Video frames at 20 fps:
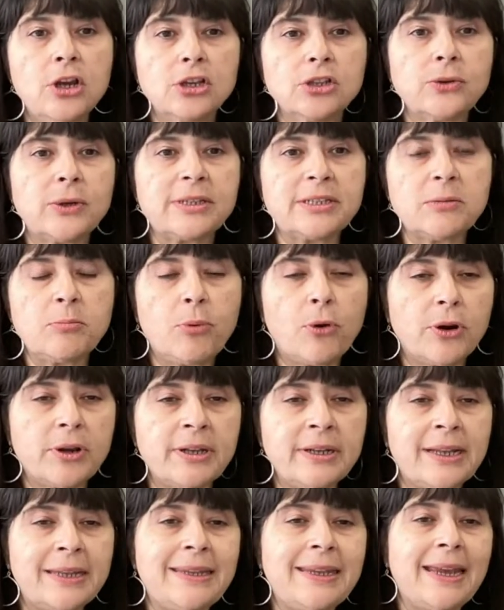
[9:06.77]
So it's
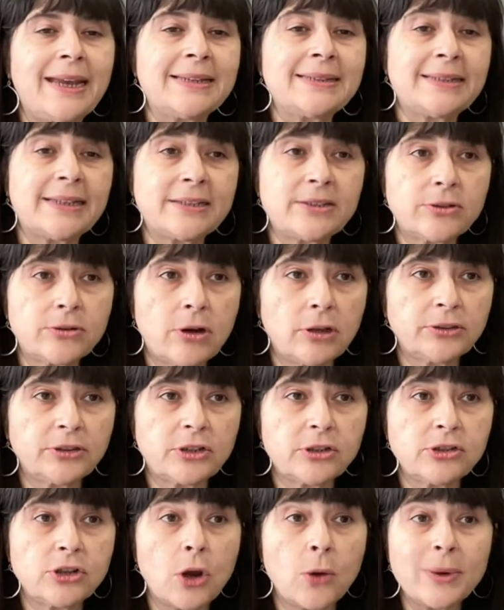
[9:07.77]
important that the ancestor
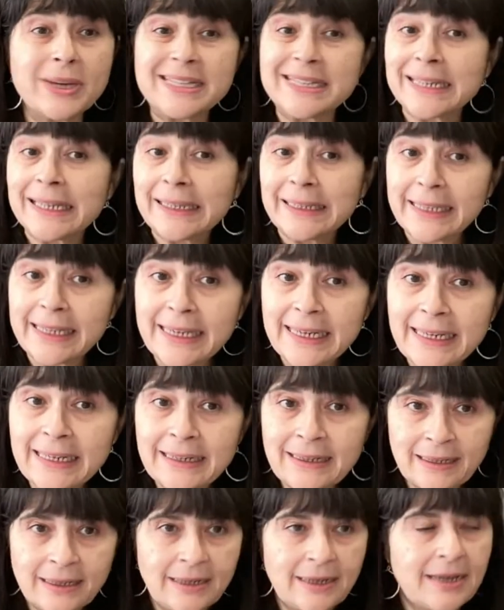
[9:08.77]
altar is always
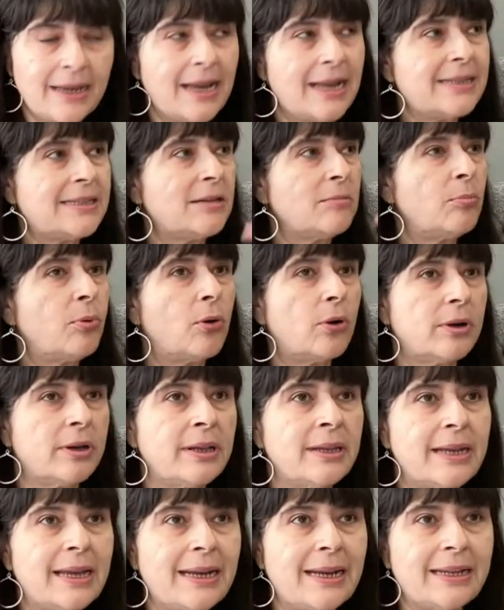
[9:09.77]
clean. It's
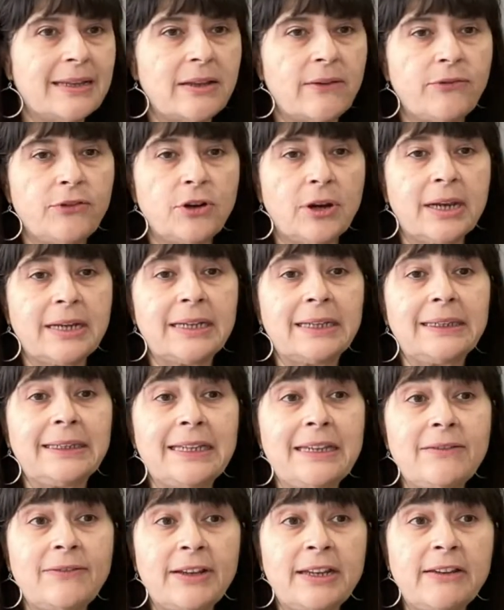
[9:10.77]
important that if you're going to
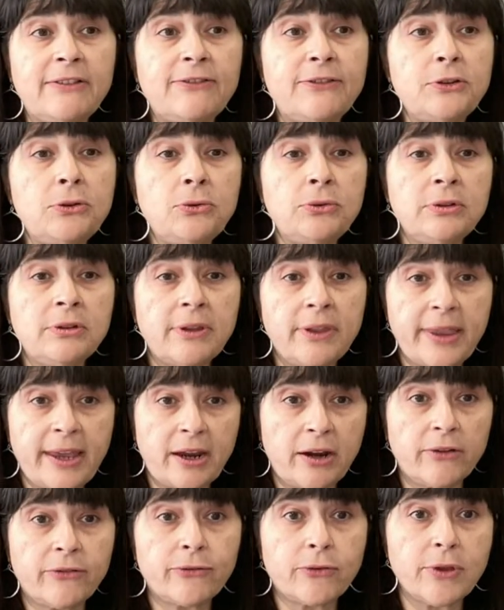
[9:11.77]
leave any food
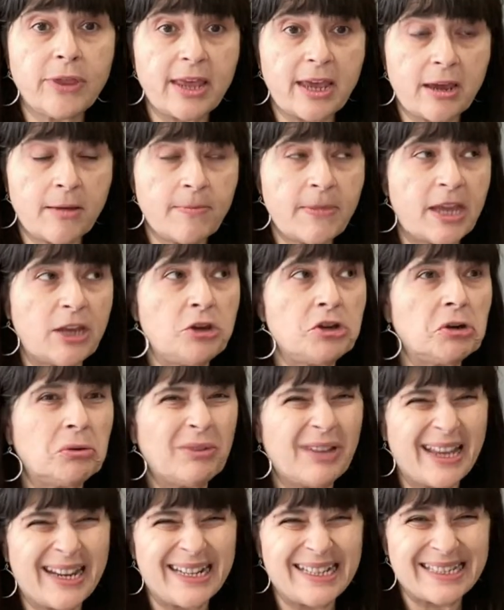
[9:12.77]
there for them, that you
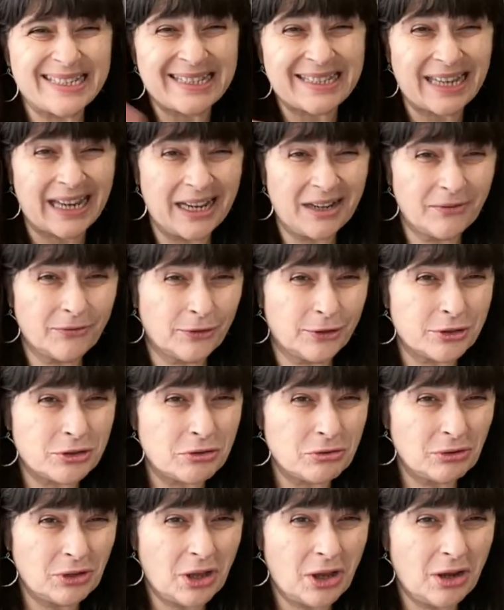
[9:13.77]
don't let it sit for
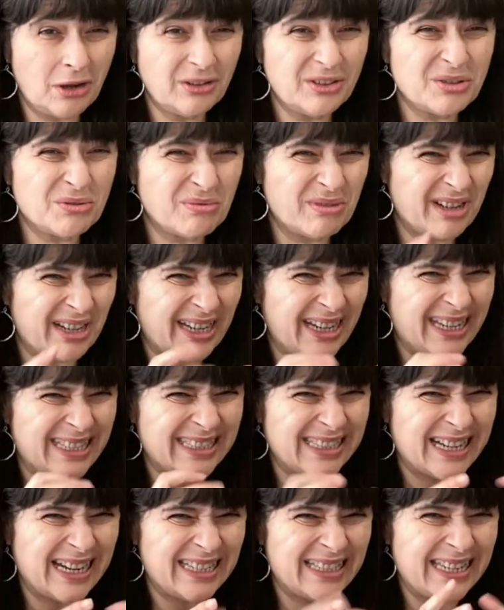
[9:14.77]
too long to where it
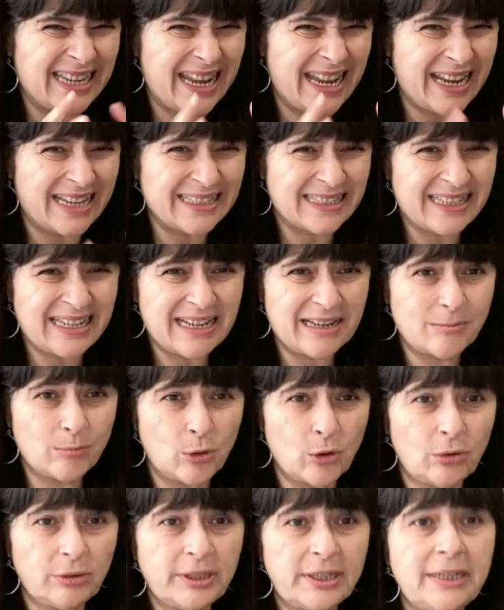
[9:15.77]
gets kind of nasty and
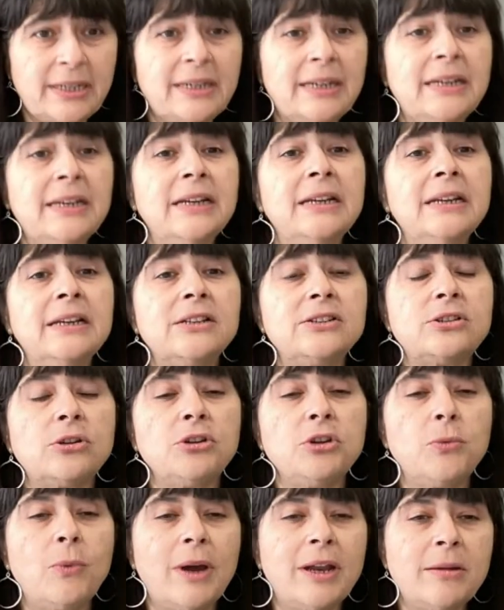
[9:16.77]
moldy. So
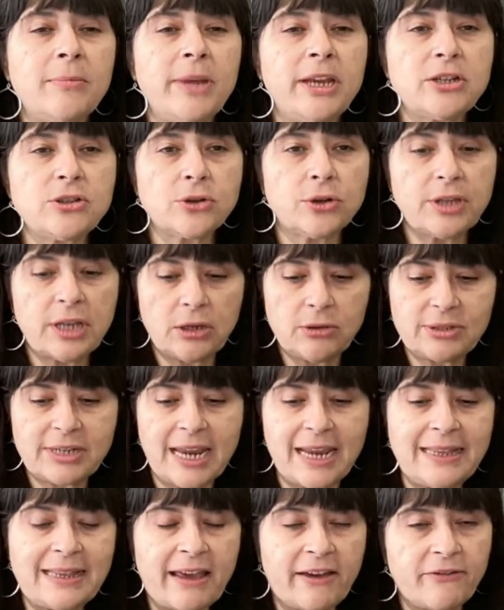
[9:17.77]
you want to make sure that you
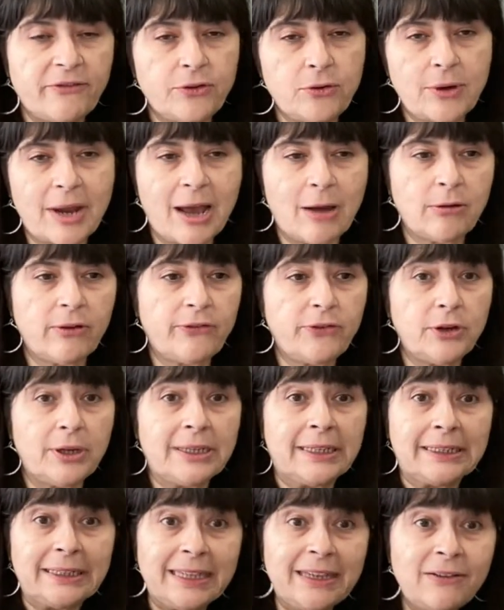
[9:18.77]
take that food out. If you're going
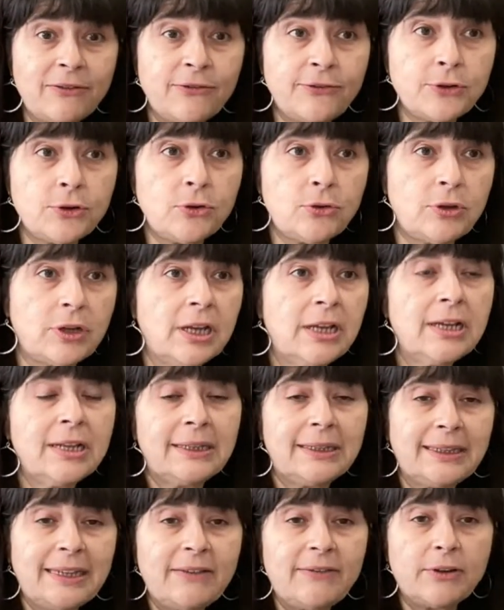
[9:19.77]
to leave food,
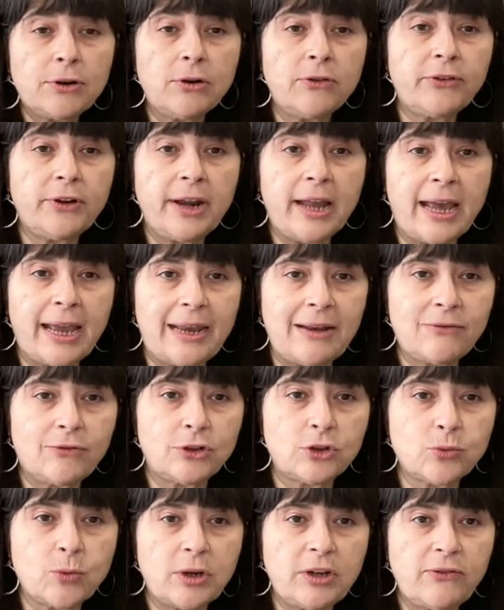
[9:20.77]
leave it overnight for
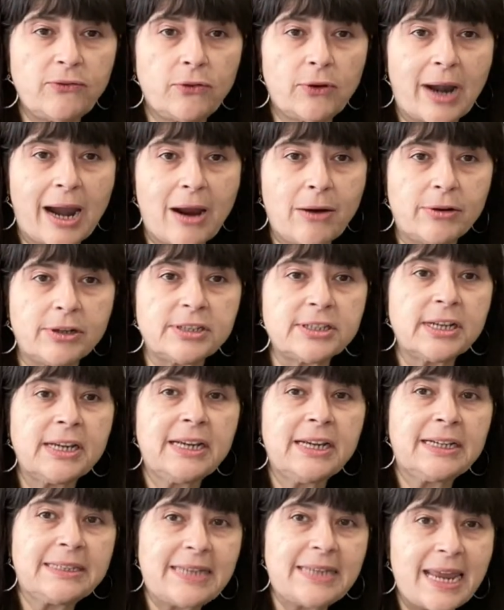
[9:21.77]
24 hours.
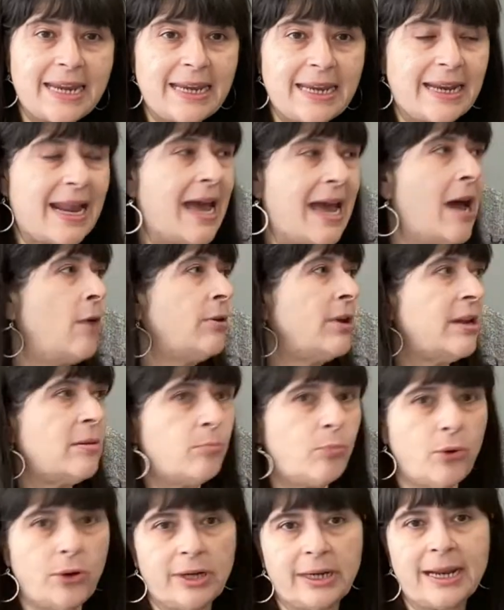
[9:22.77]
Take it out and
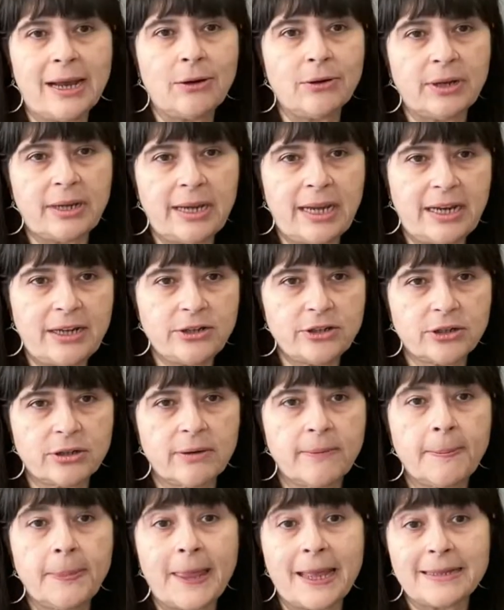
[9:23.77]
put it out in nature.
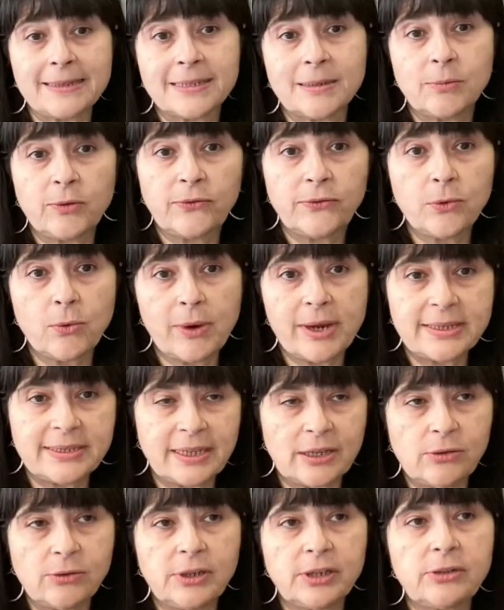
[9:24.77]
That's some of the ways
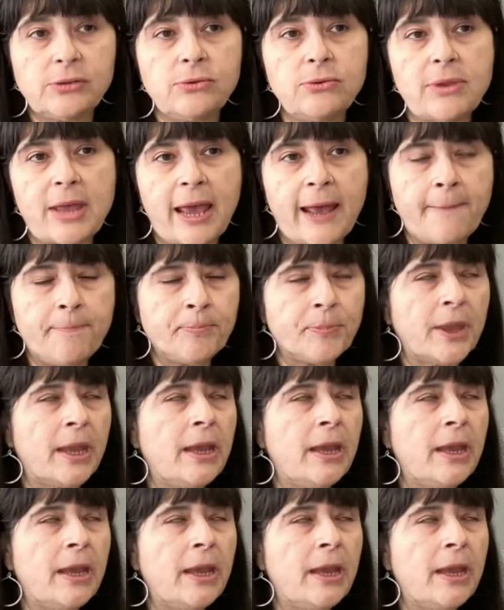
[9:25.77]
that you can do that.